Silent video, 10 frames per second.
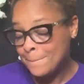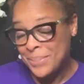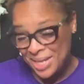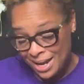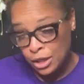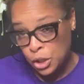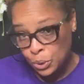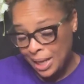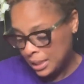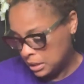Bianco
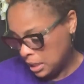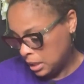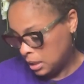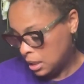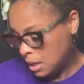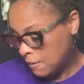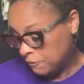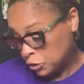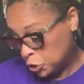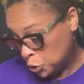latte
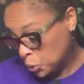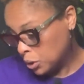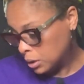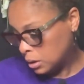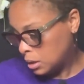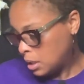for sure.